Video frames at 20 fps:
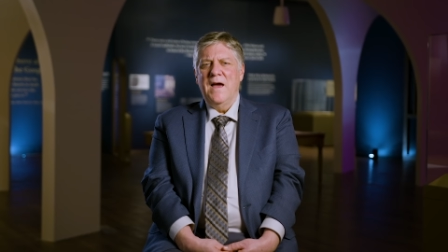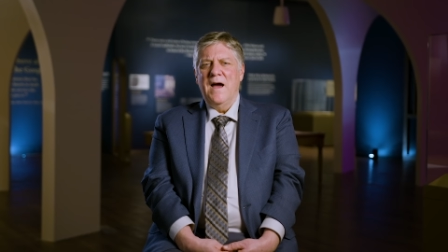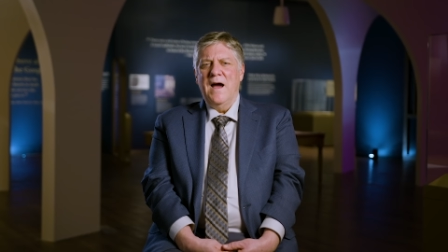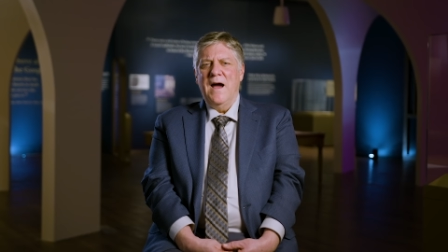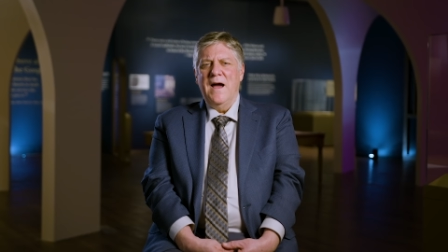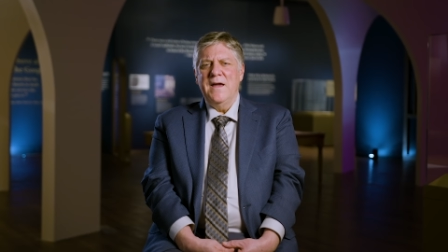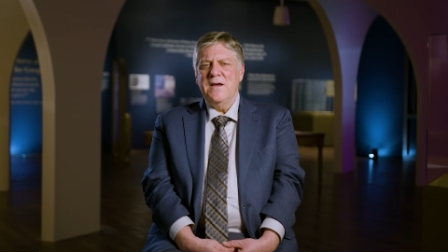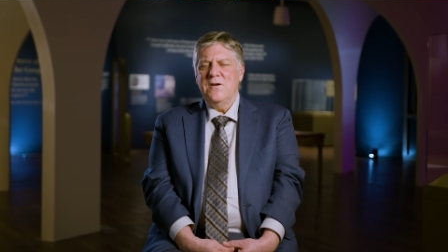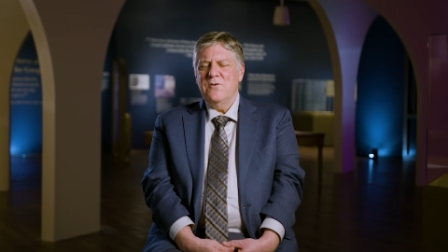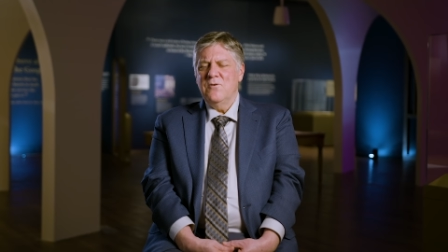
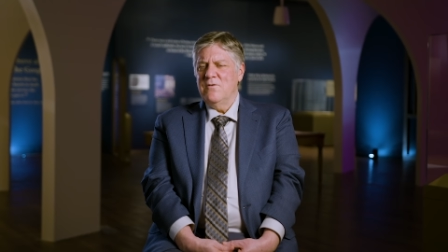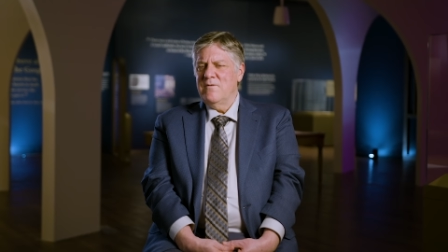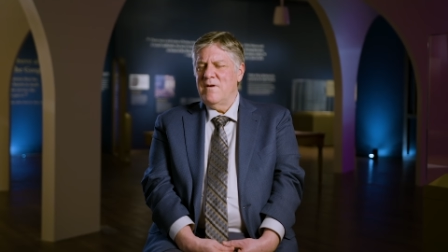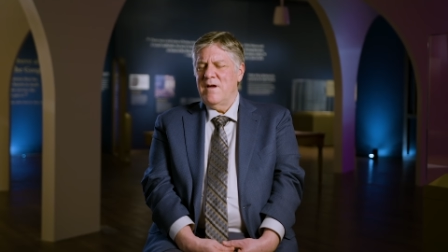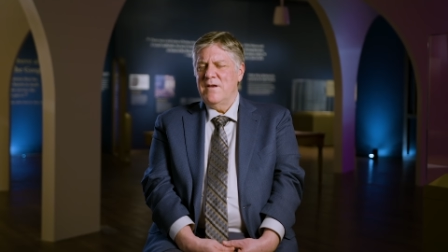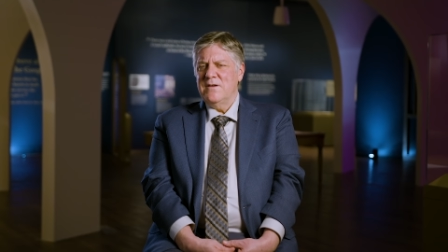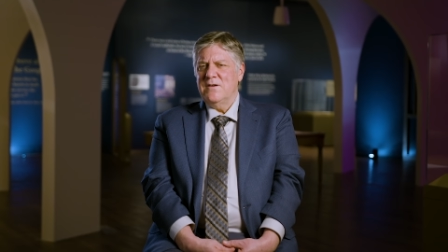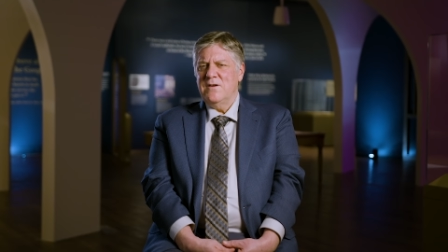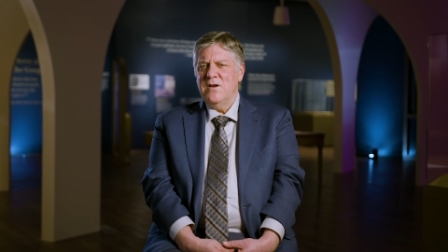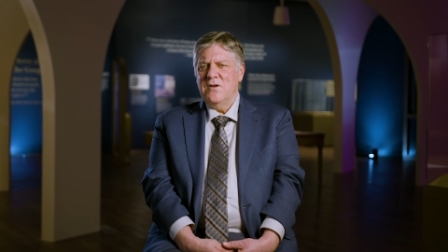I go
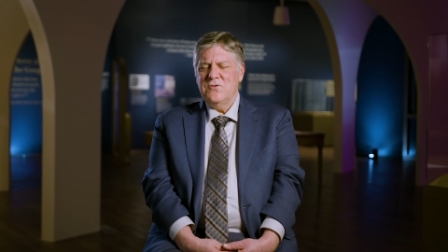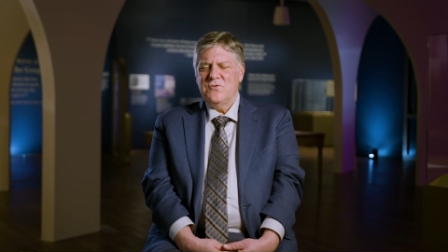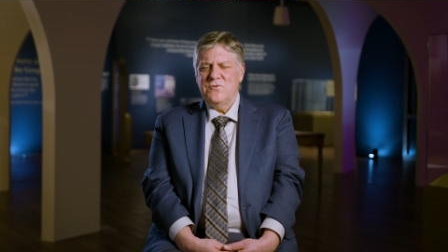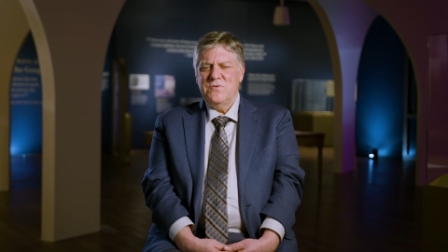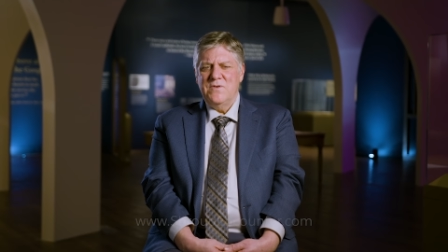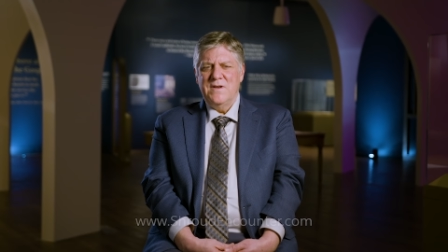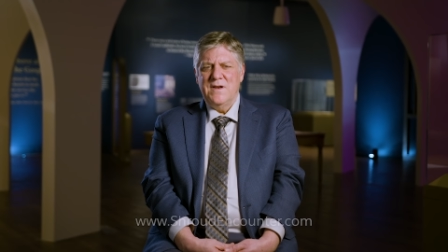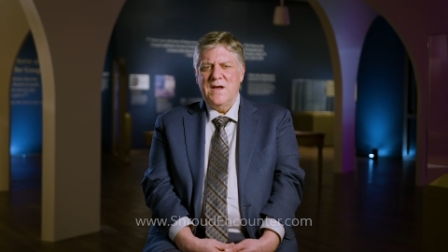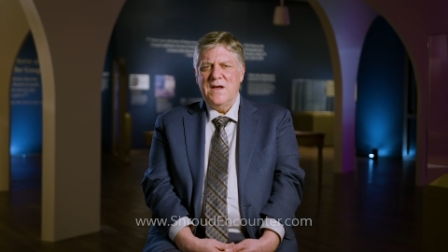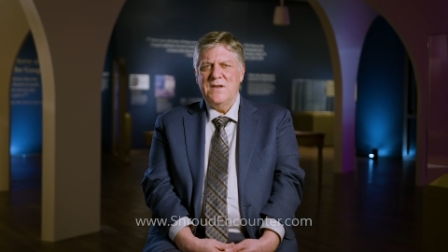around the
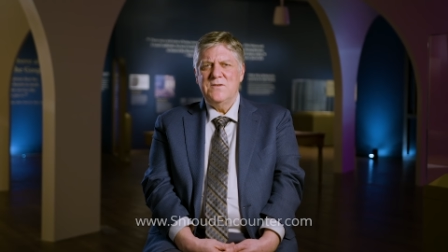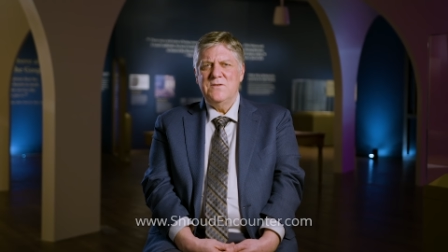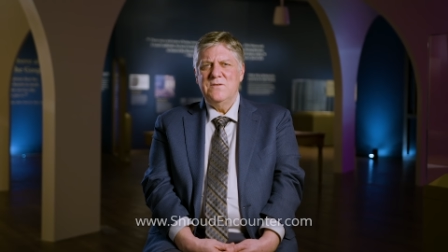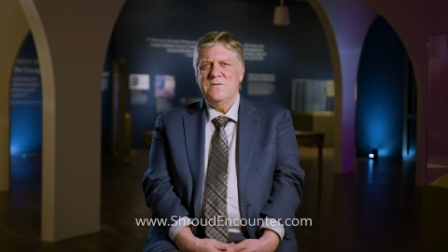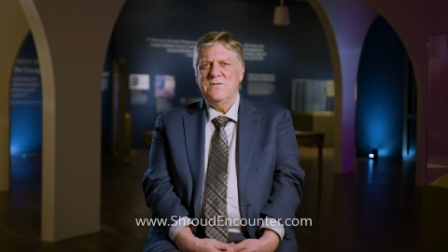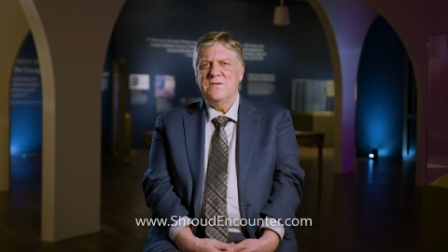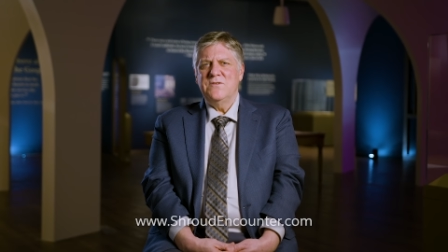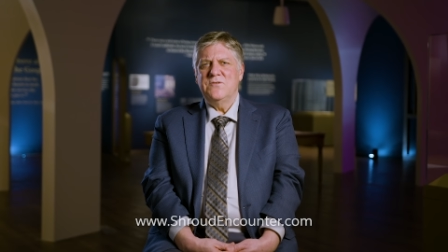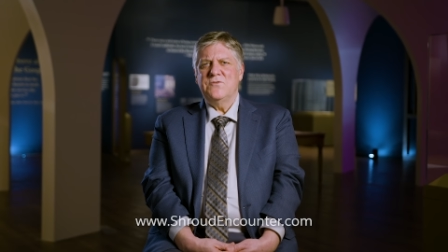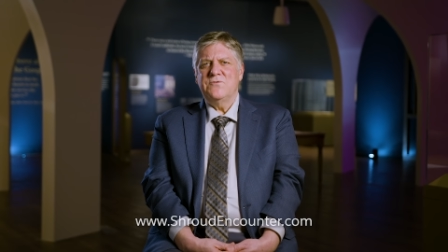country and I do
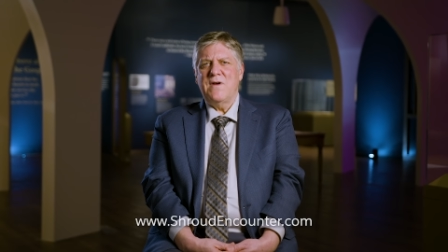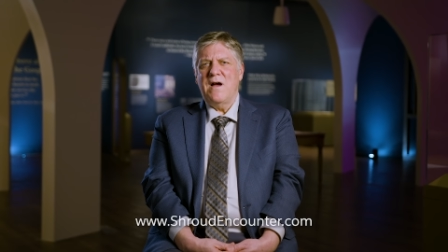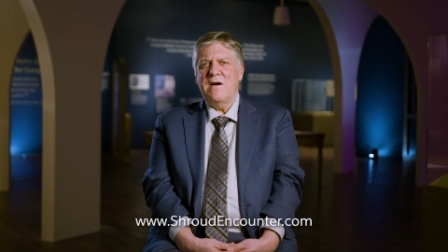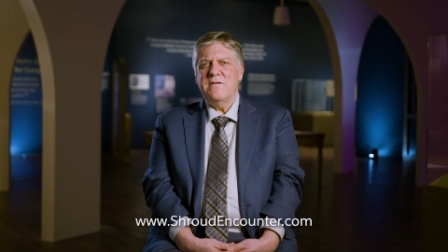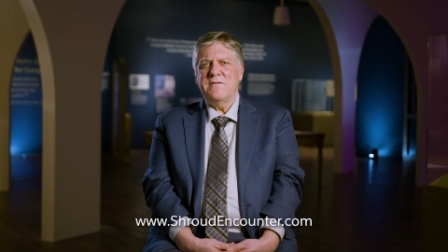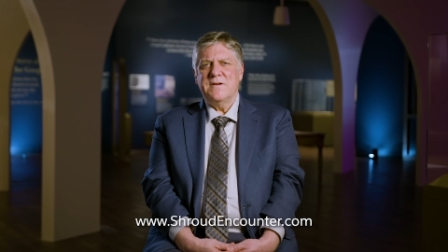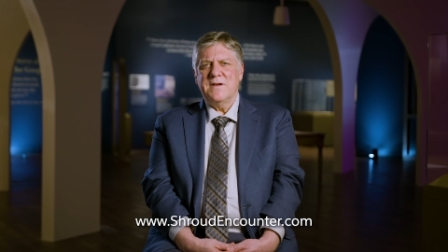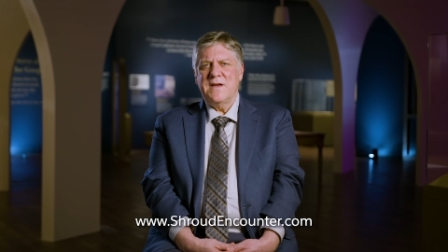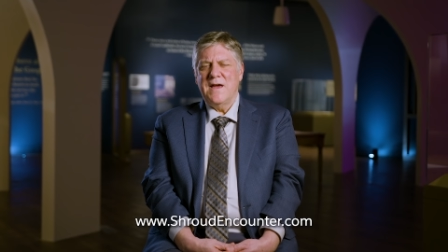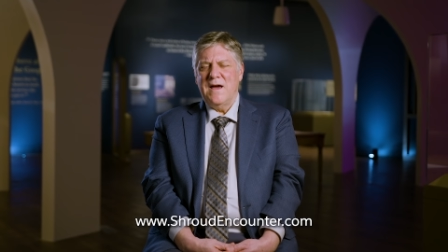these
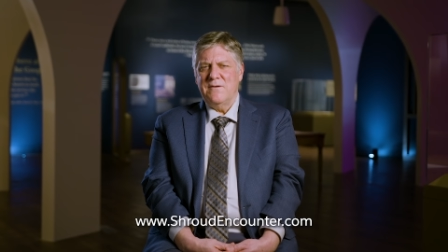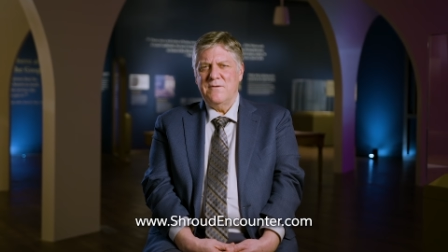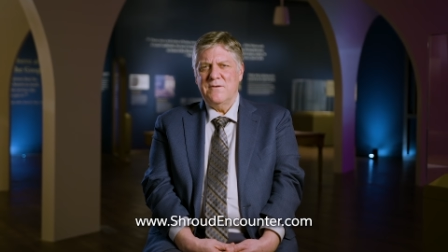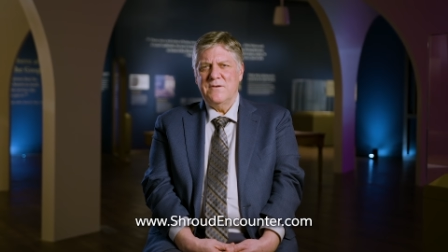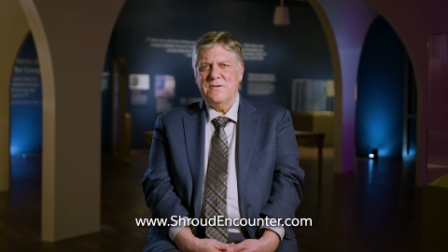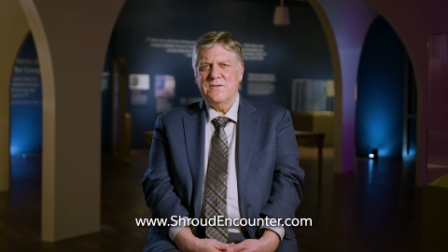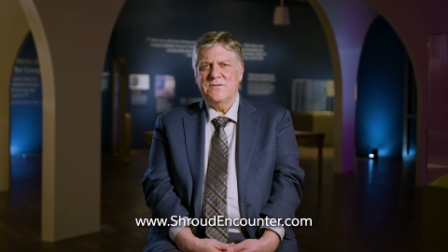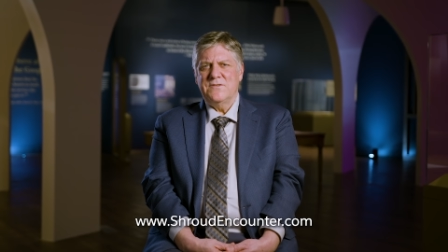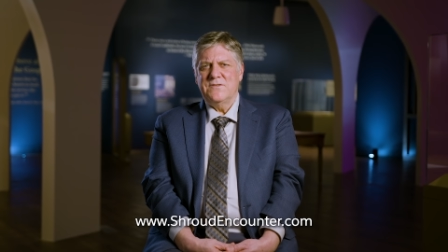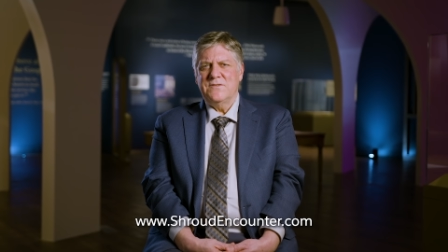shroud
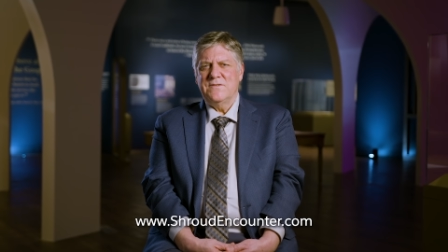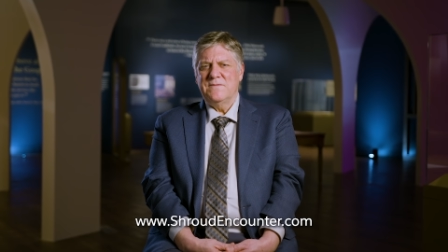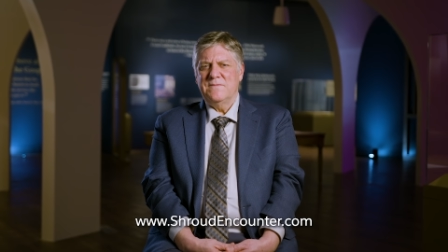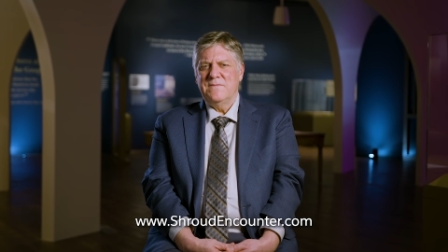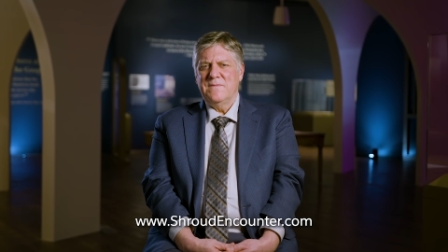encounters.